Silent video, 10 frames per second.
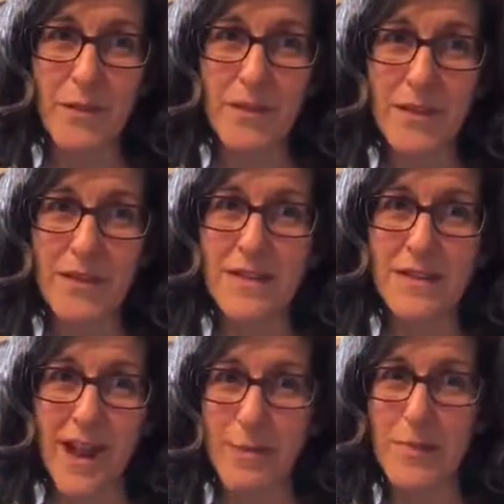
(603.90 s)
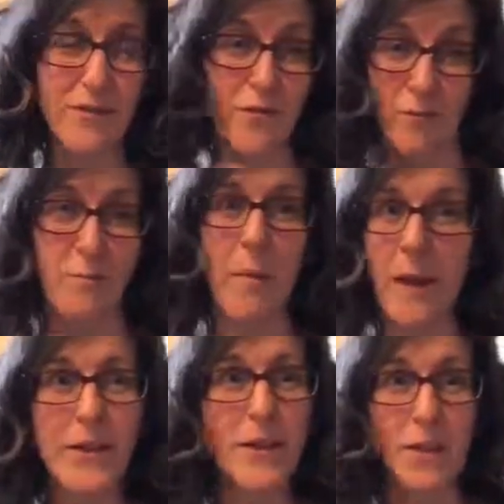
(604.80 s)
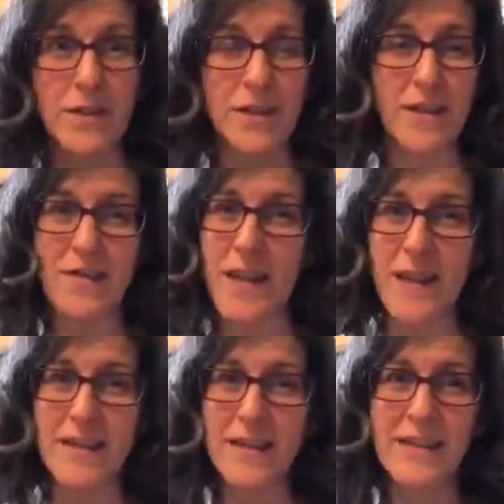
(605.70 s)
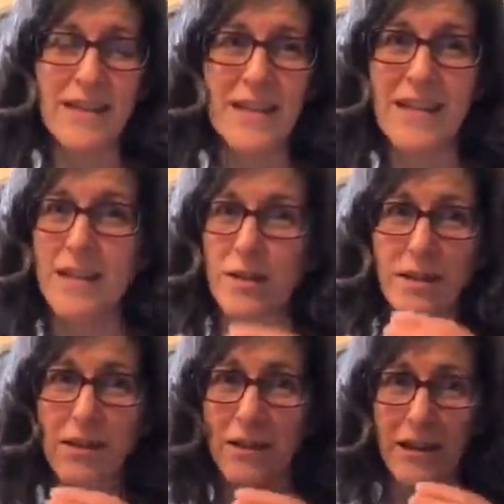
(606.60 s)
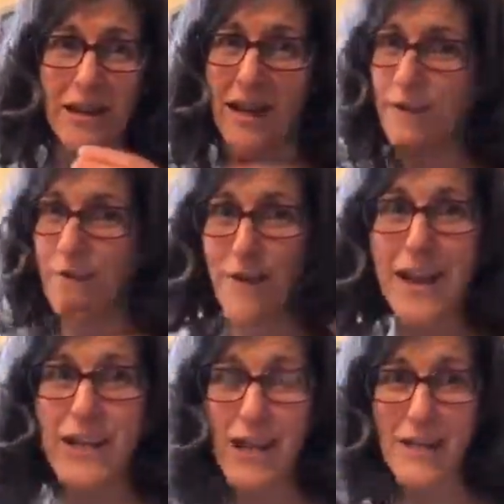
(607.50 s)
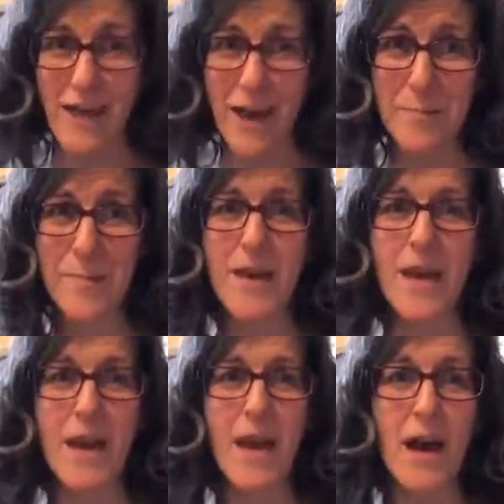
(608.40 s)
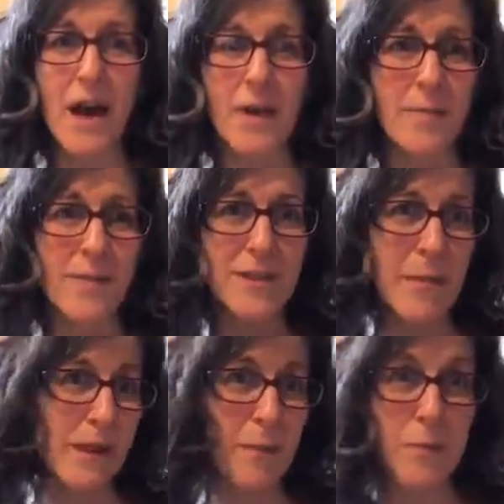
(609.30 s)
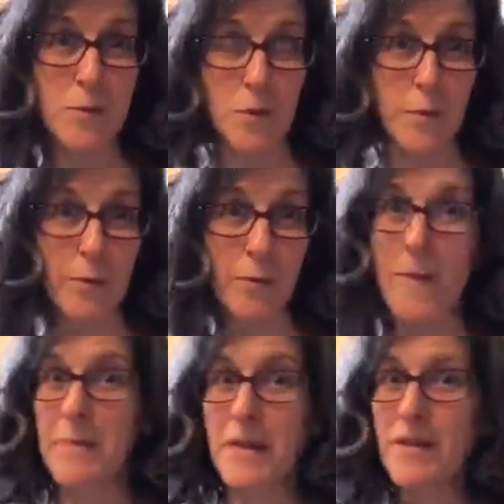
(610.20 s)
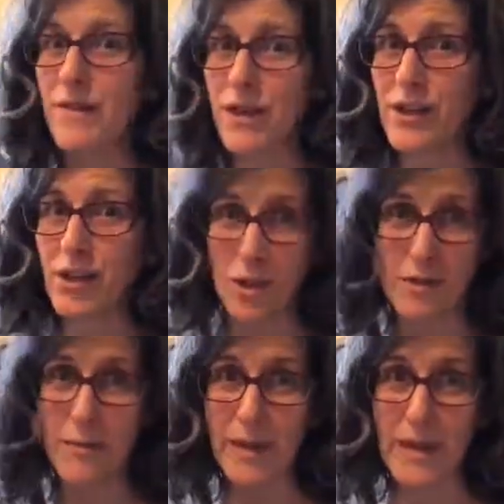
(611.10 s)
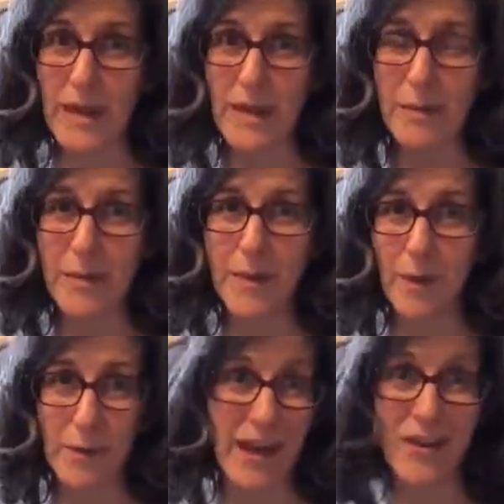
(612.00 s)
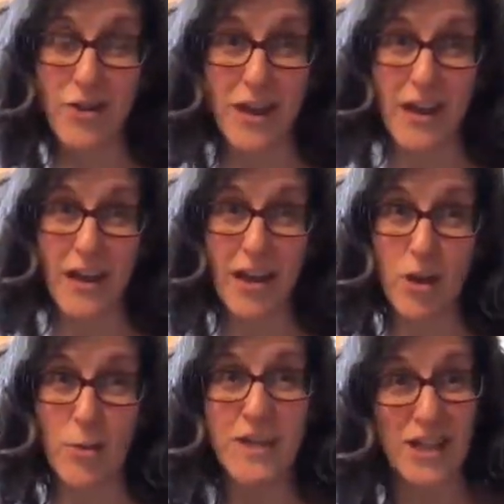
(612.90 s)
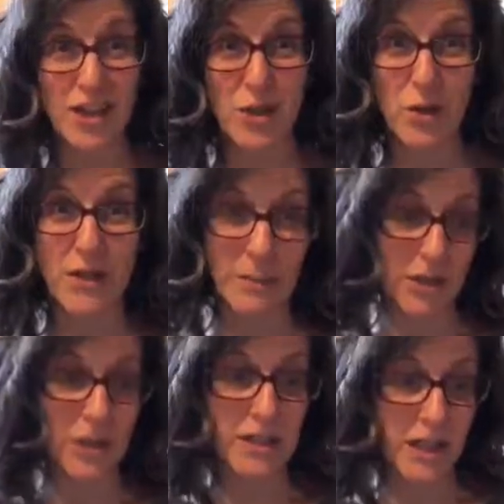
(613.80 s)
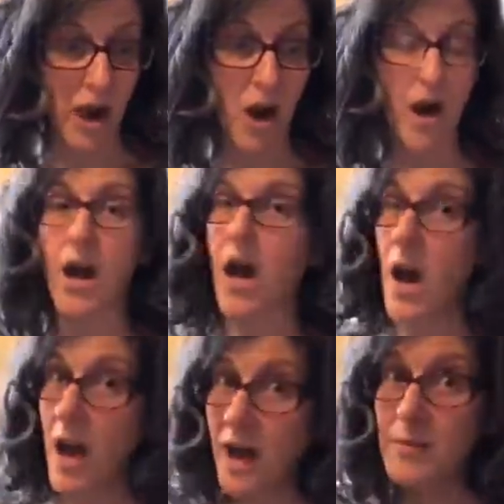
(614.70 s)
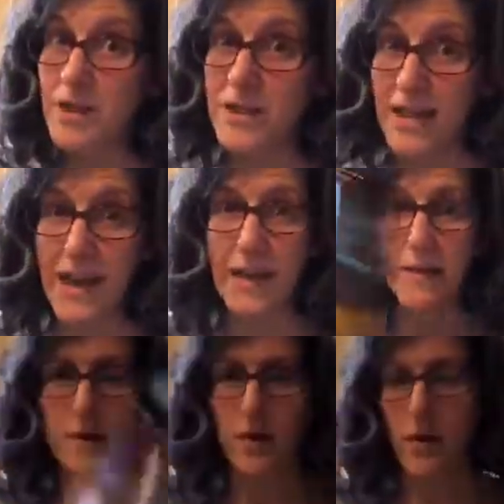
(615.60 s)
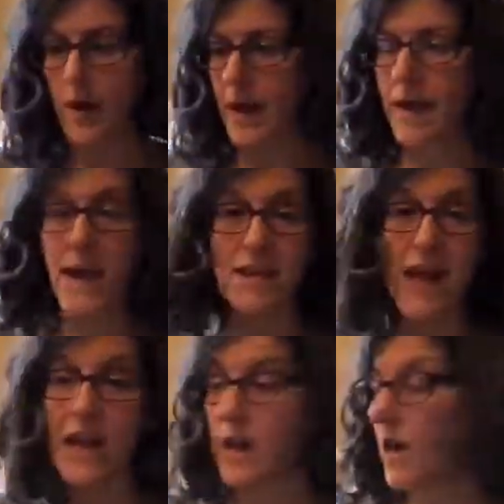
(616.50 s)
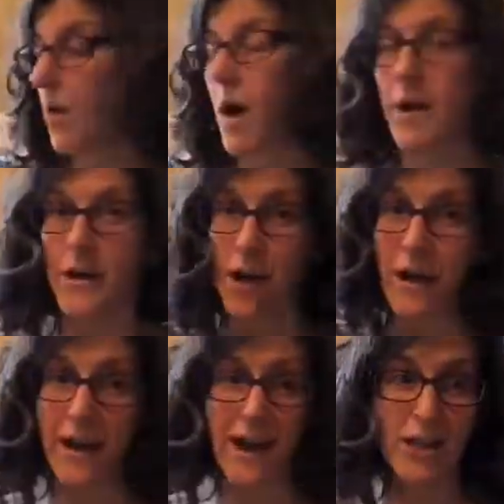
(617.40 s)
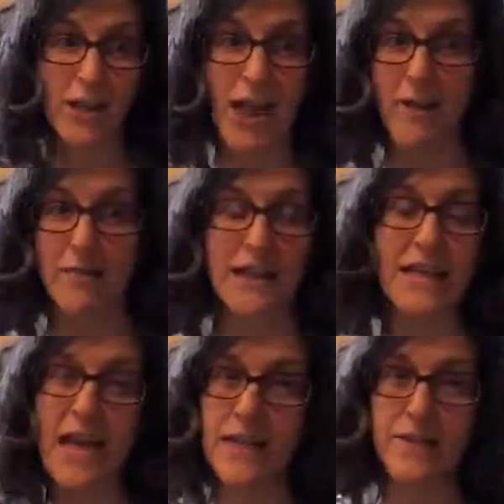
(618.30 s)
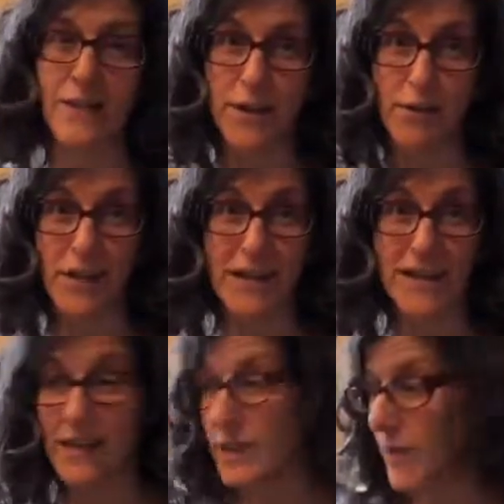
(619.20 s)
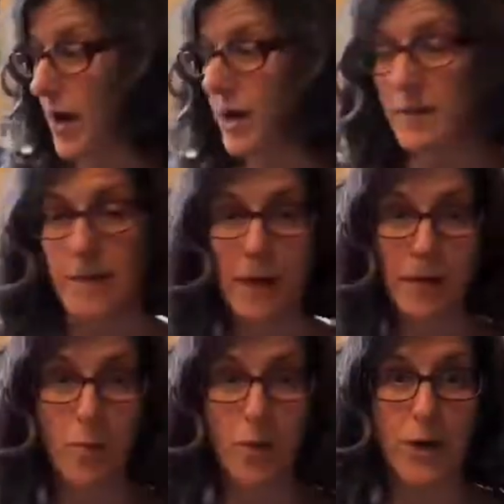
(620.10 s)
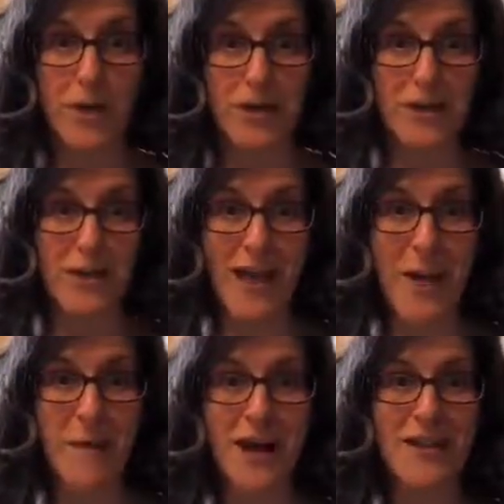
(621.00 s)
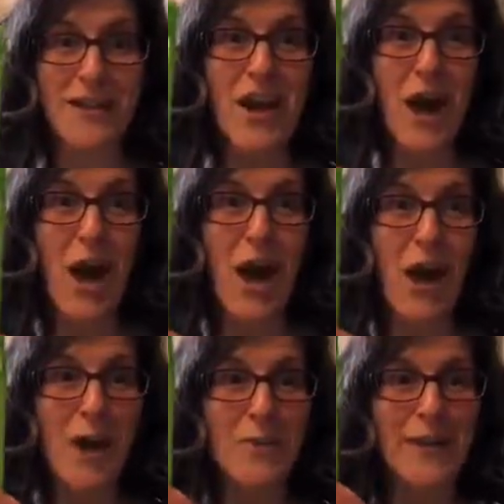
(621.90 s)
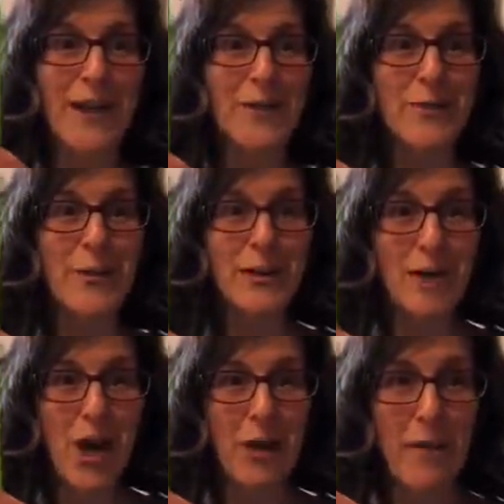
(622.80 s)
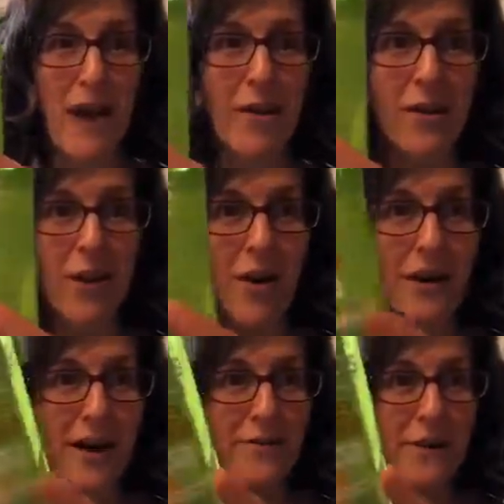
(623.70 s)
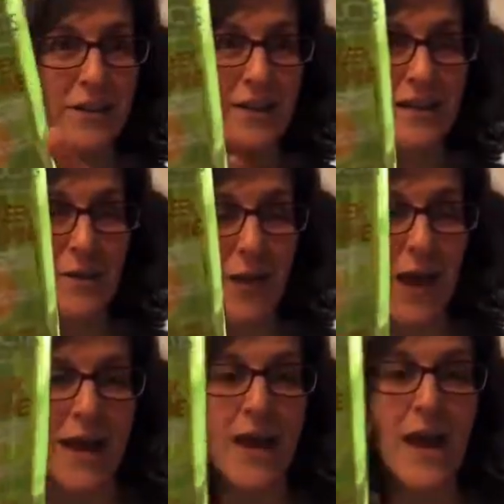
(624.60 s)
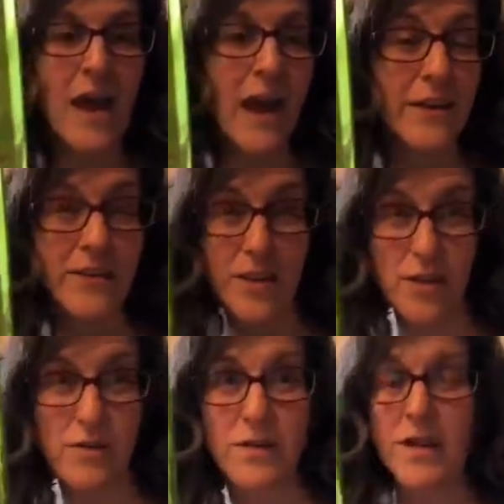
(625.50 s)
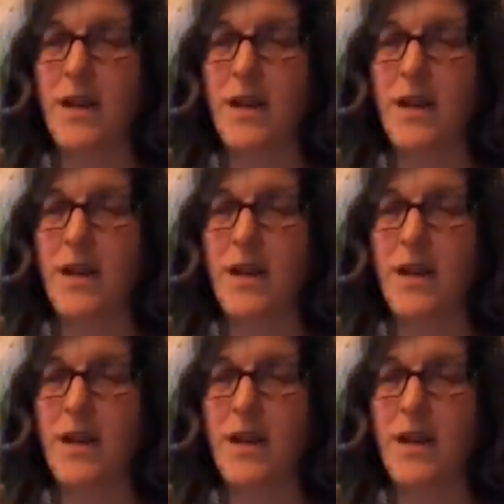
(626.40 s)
these types of molecules. If scientists need to literally like fractionate them to make them absorbable, maybe they really shouldn't be, penetrating human tissue as much as they are. I'm just saying, okay? Guys, I could go on and on. I actually have like 10 different ingredients in each product. I'm not gonna bore you to tears that much. But I do want to talk about Garnier Fructis, okay? I used to use,